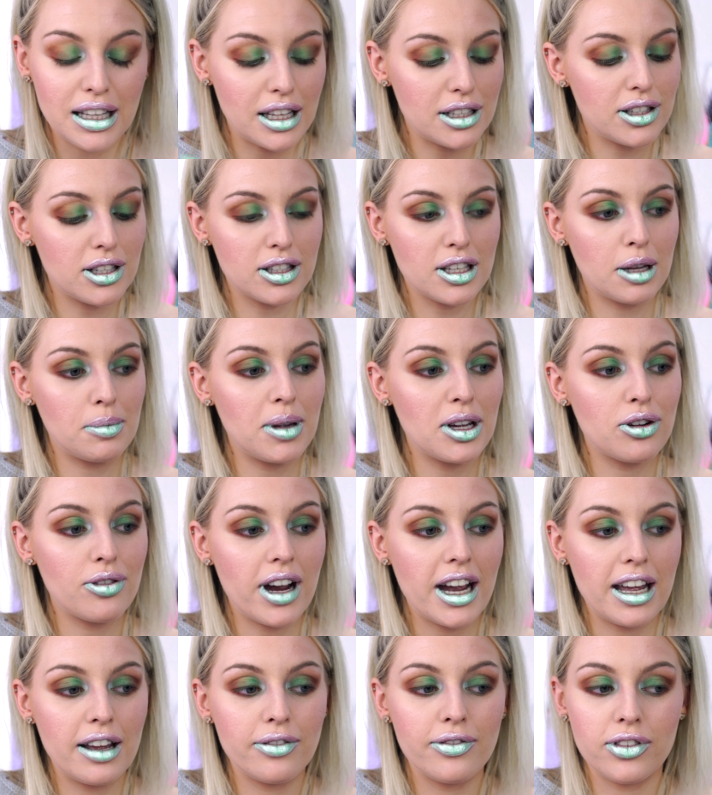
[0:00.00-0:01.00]
This is gonna be
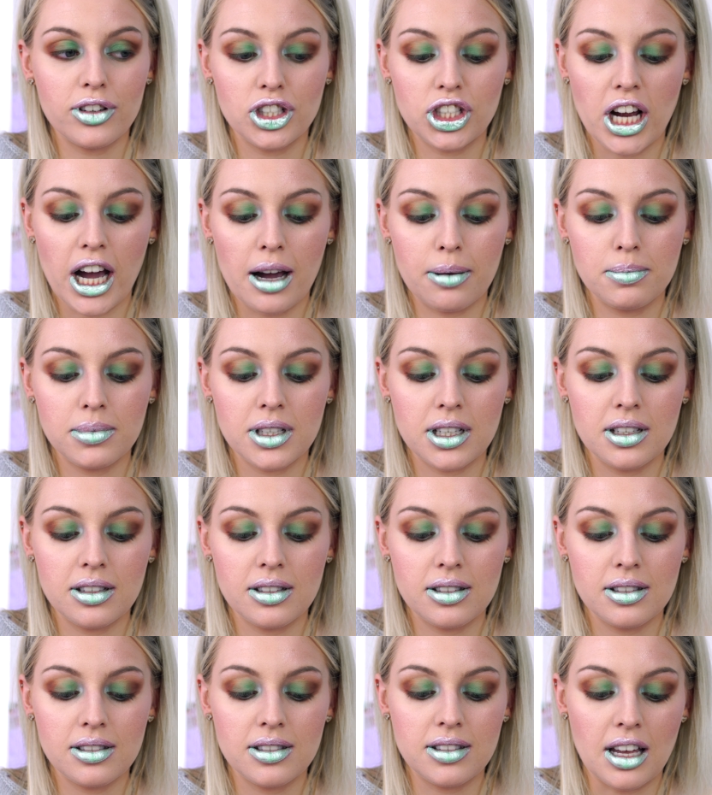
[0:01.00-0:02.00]
great for chapped
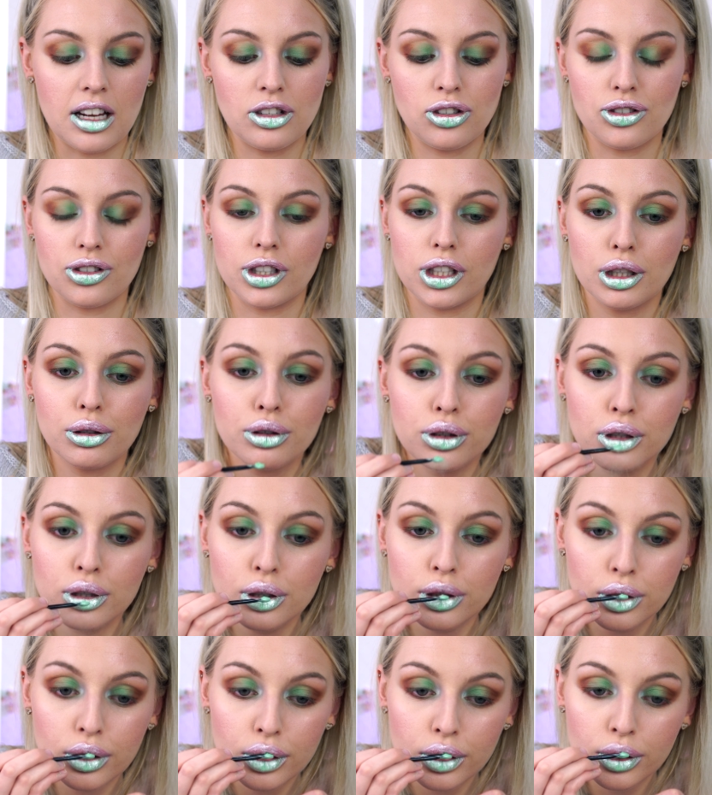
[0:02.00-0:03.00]
central.
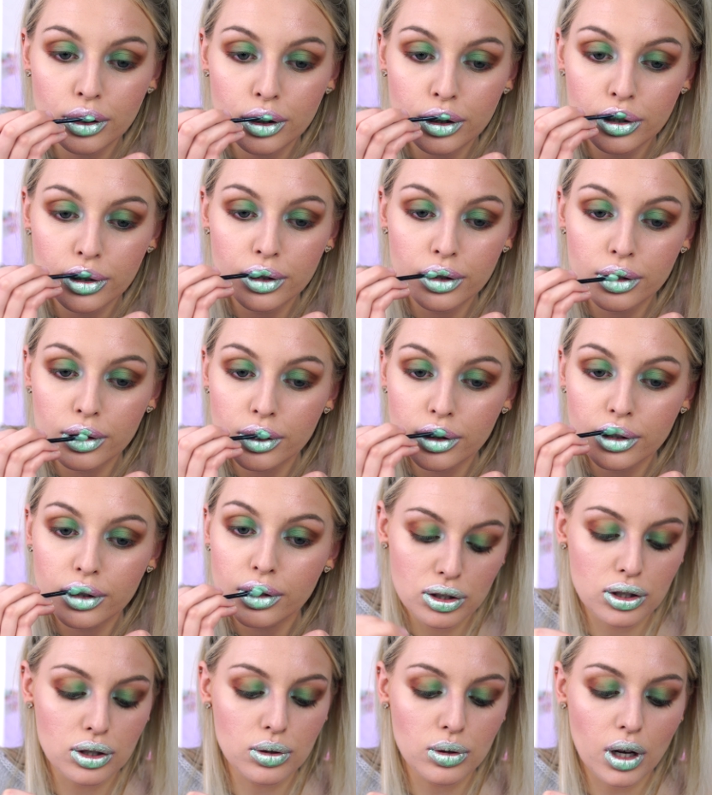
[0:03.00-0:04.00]

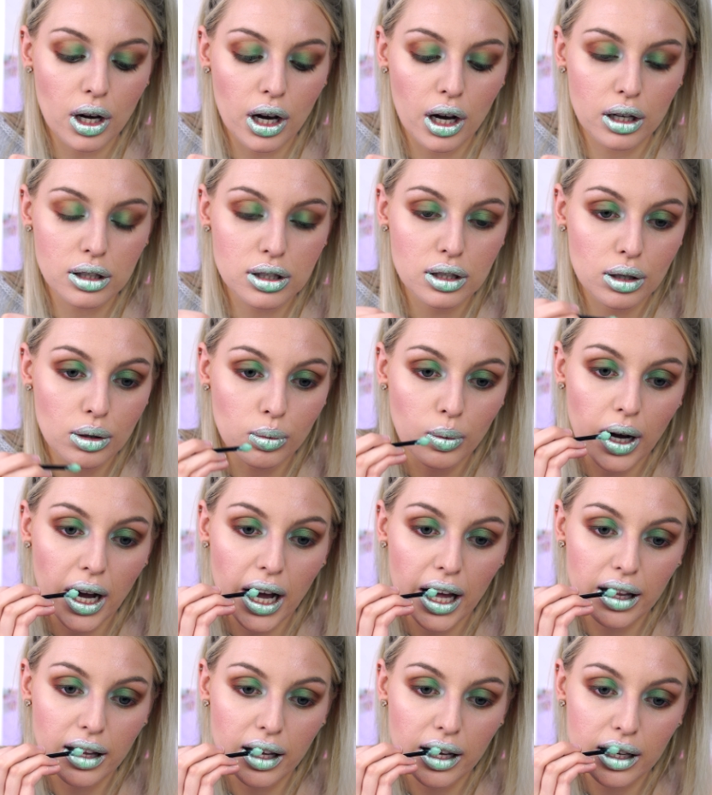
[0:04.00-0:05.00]
Do not
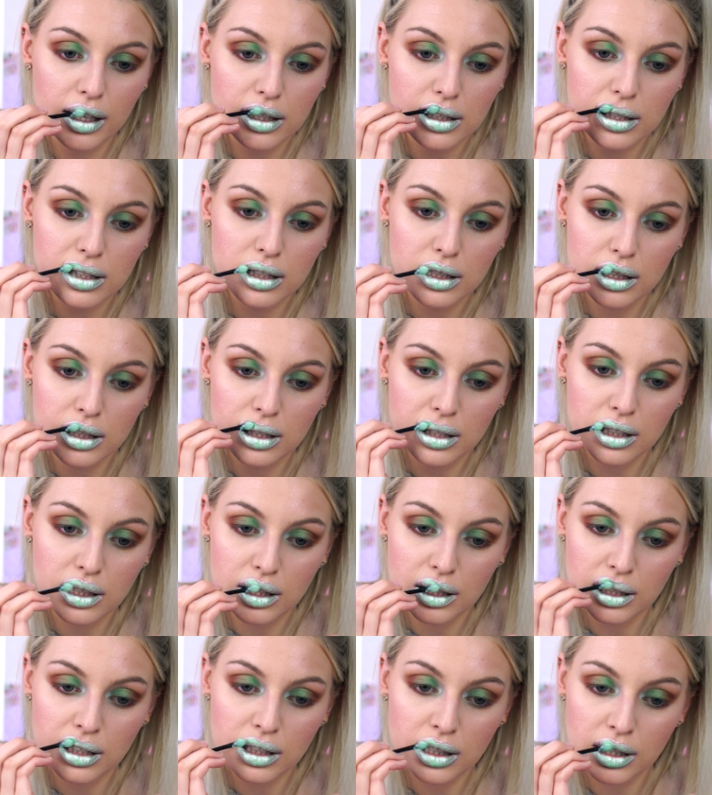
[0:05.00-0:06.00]
wear this.
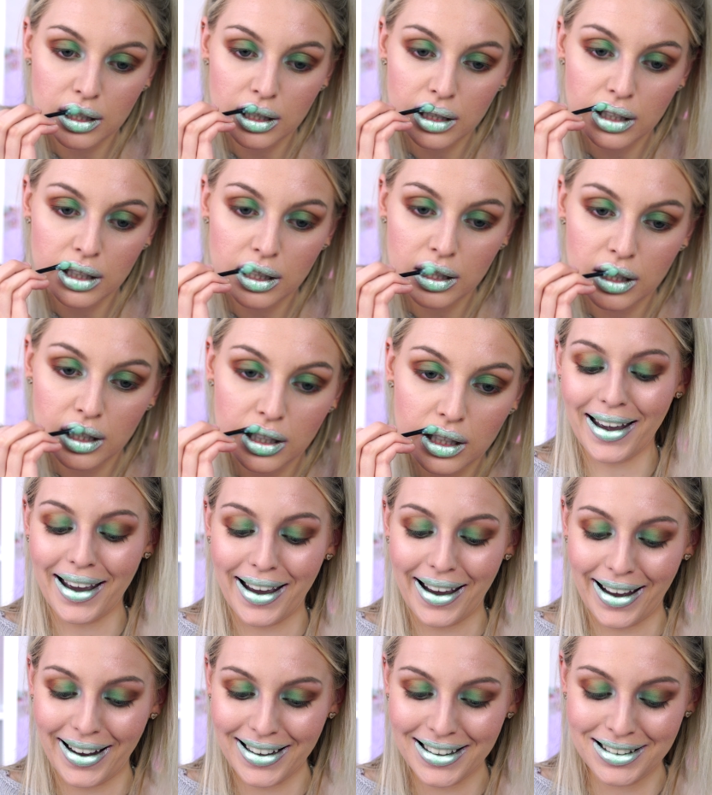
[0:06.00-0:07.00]

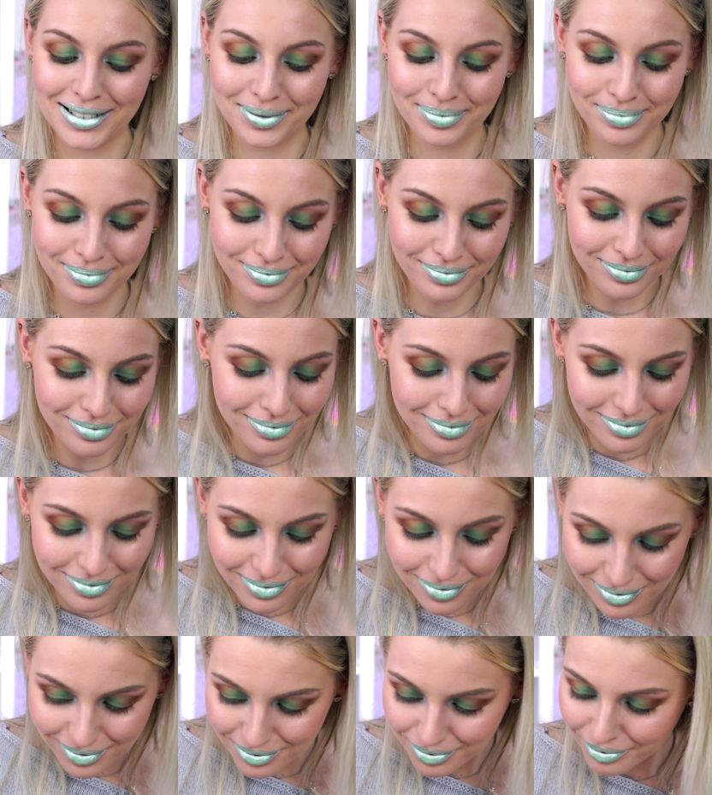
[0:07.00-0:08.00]
Okay.
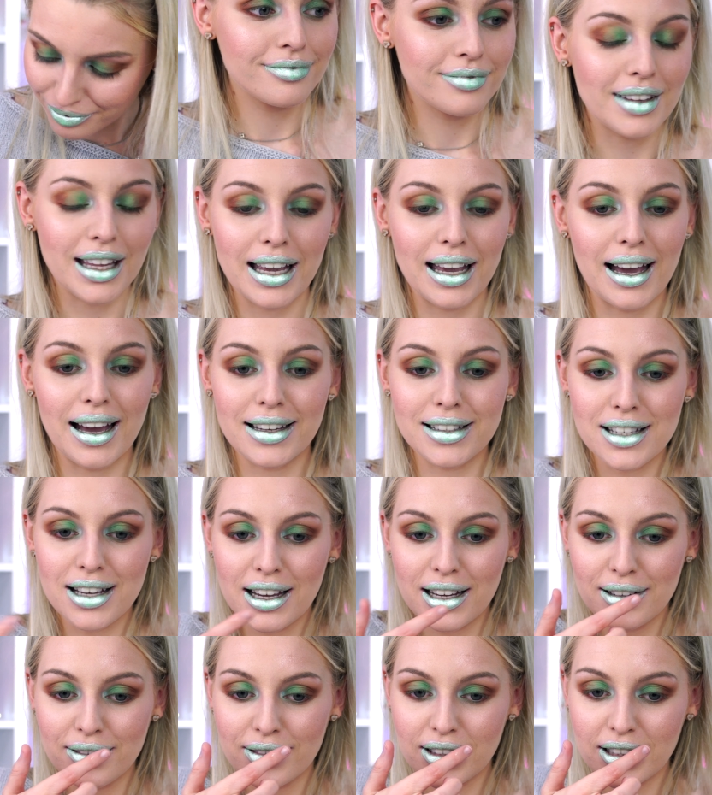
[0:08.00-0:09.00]
I
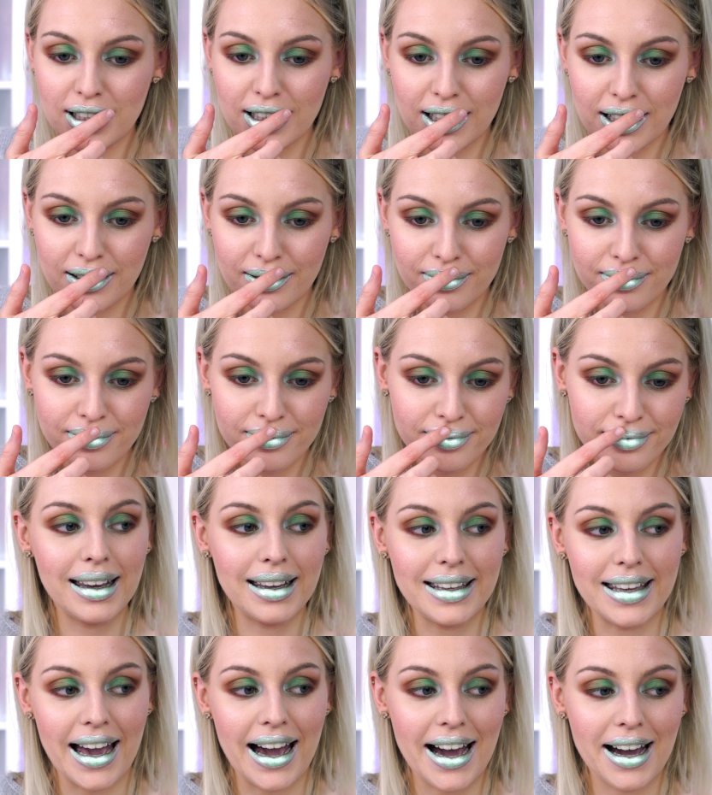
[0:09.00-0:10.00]
don't even know.
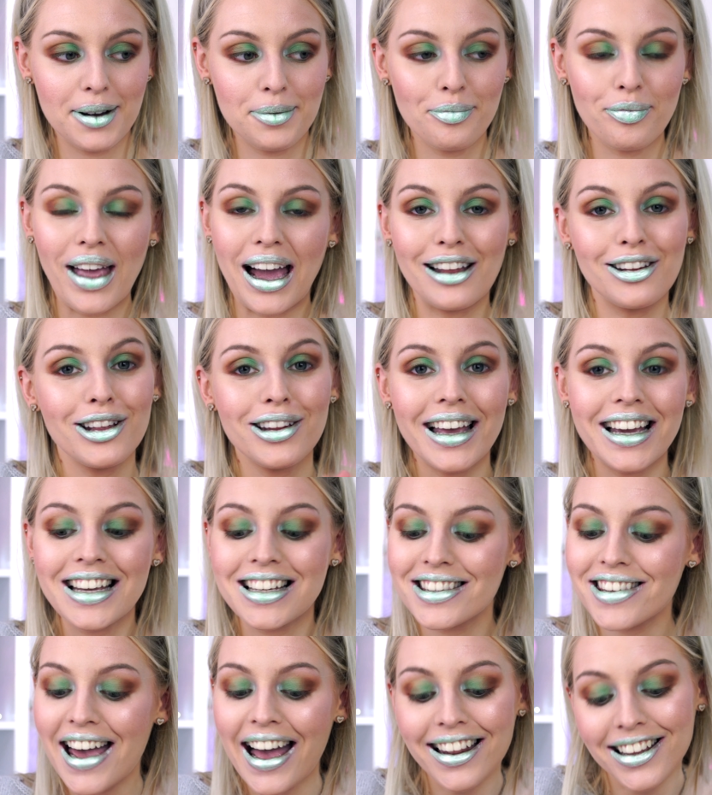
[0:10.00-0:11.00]
Yeah, I look like
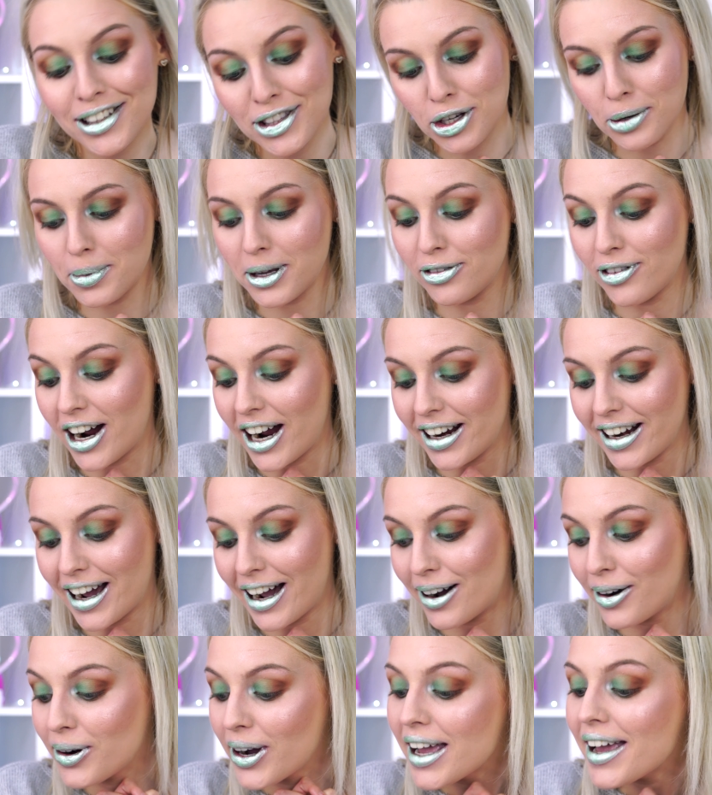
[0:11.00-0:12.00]
a Teletubby right
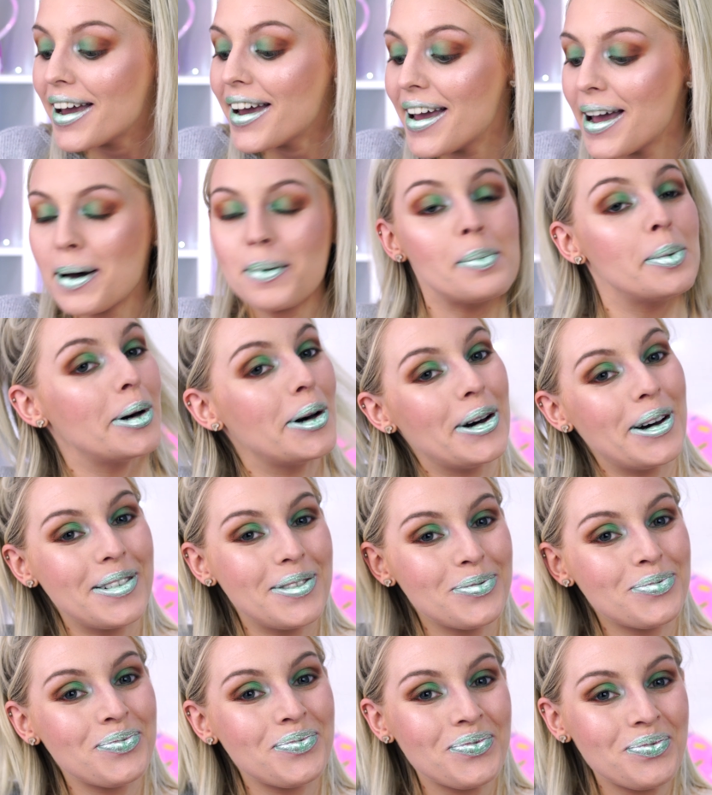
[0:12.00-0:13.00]
now,
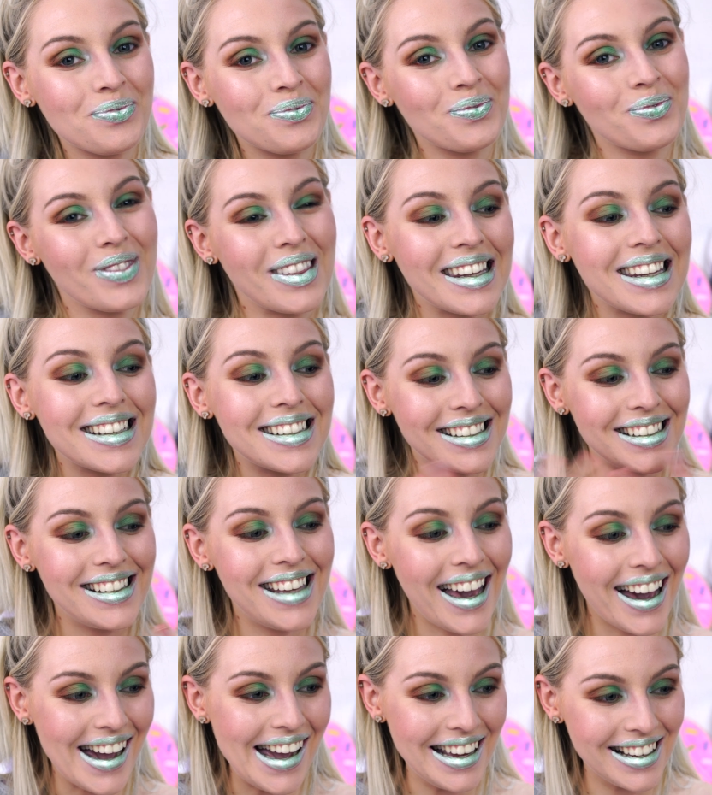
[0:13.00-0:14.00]
but
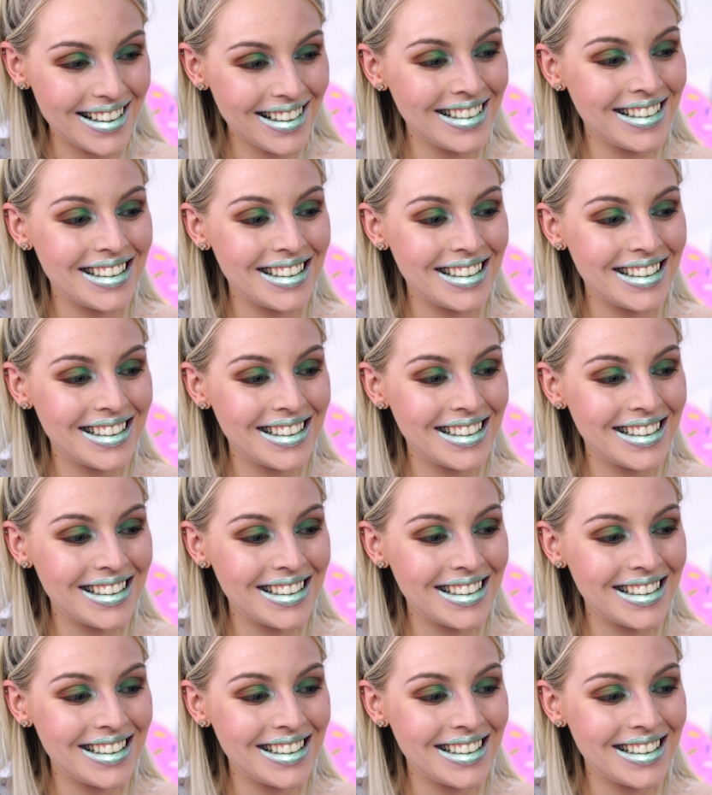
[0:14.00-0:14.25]
yeah.